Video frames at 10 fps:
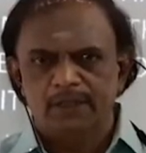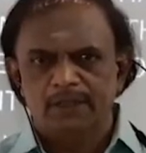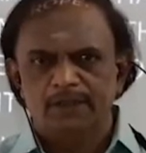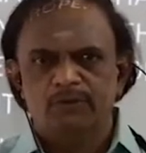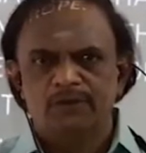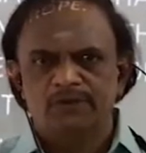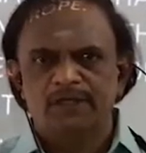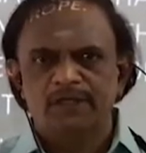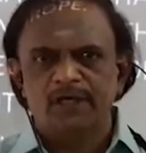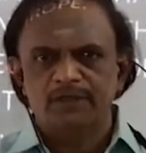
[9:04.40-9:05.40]
It was
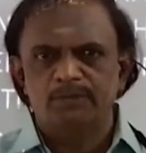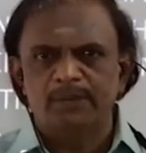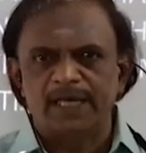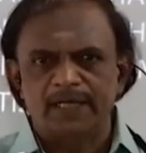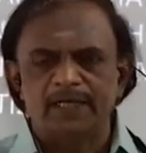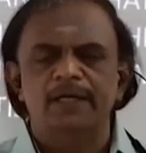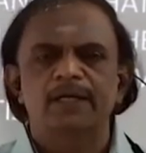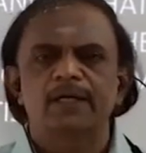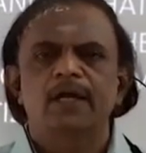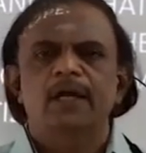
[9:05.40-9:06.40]
the torch bearer.
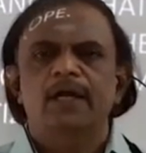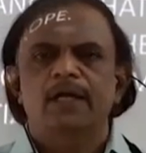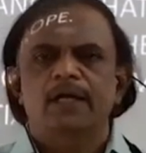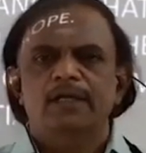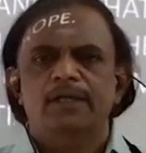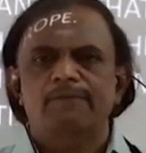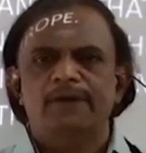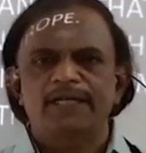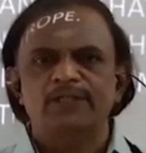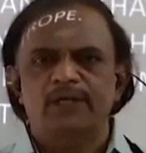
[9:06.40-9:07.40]
The
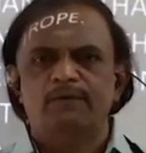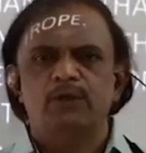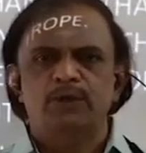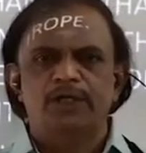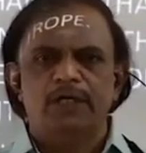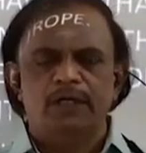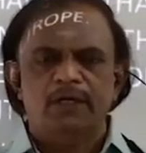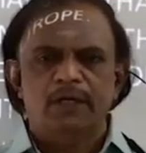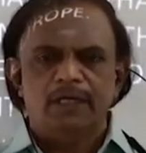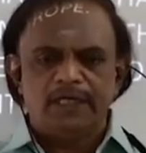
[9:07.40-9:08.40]
French
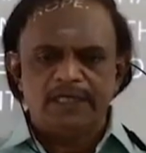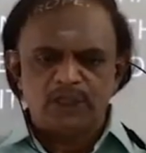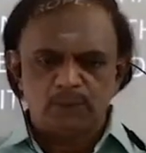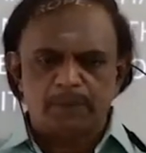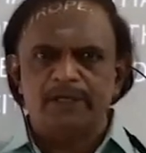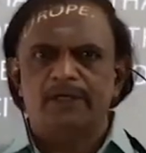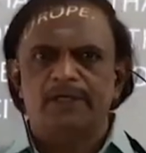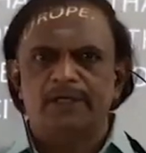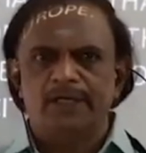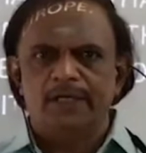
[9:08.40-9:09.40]
Revolution
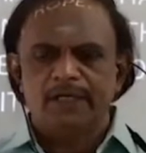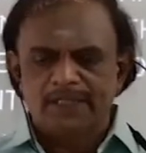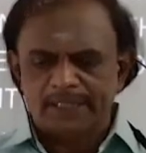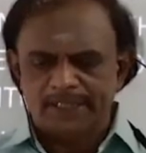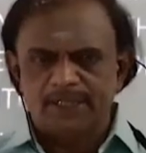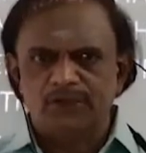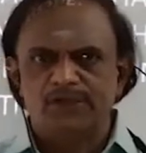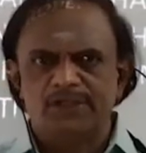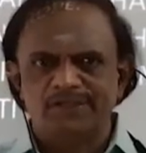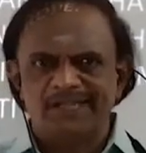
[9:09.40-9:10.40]
inspired
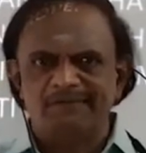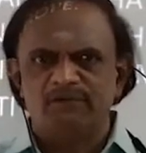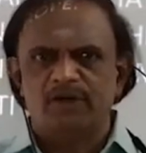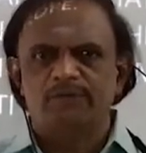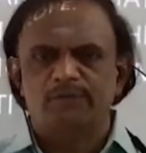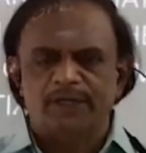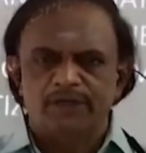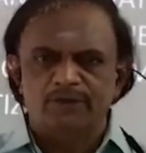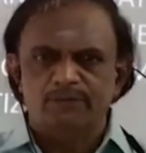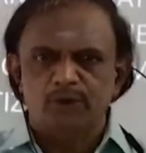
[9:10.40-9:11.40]
courage,
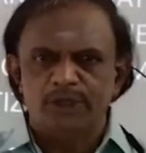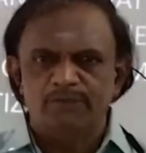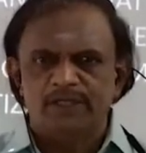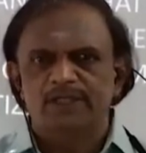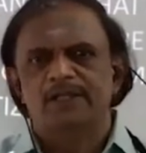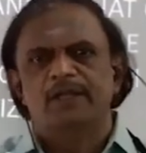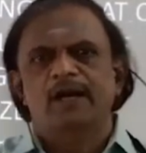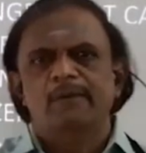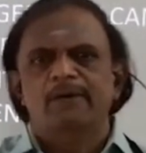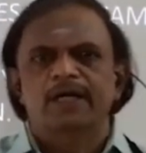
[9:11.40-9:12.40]
self-confidence, motivation
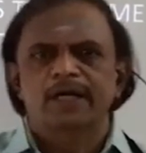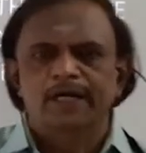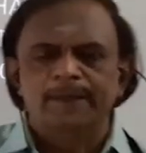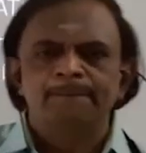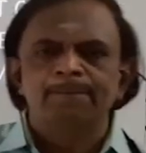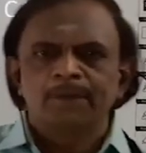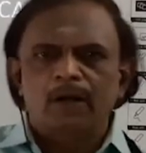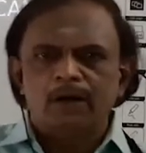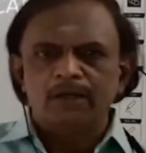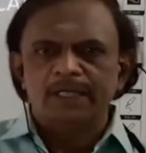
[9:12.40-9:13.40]
among
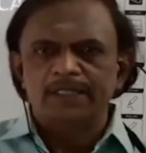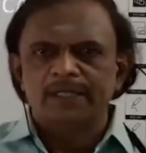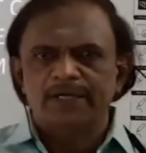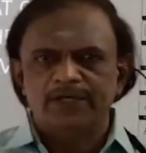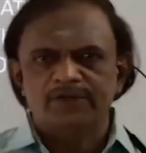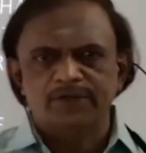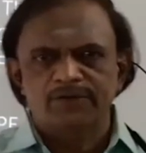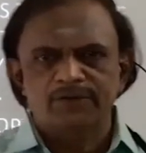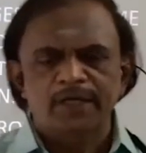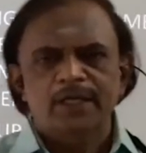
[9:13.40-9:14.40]
all other
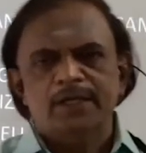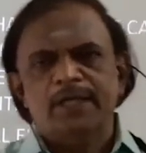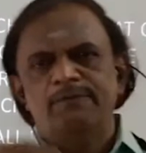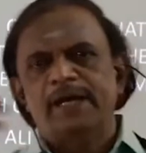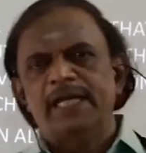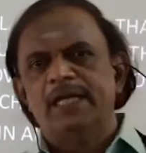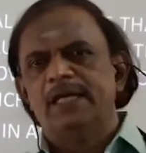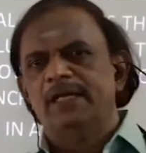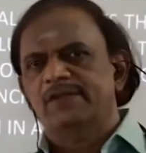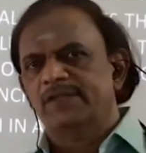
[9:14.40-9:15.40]
nations that
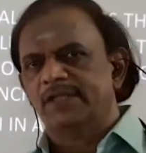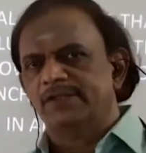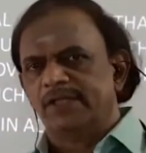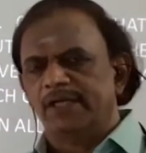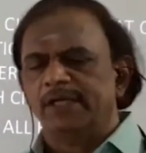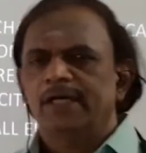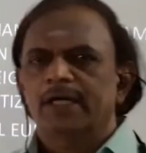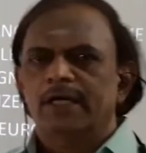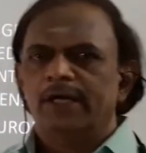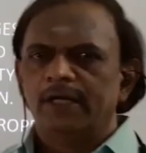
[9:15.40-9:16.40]
finally resulted
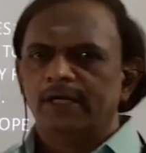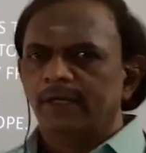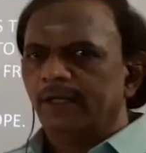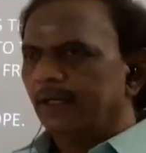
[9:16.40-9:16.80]
in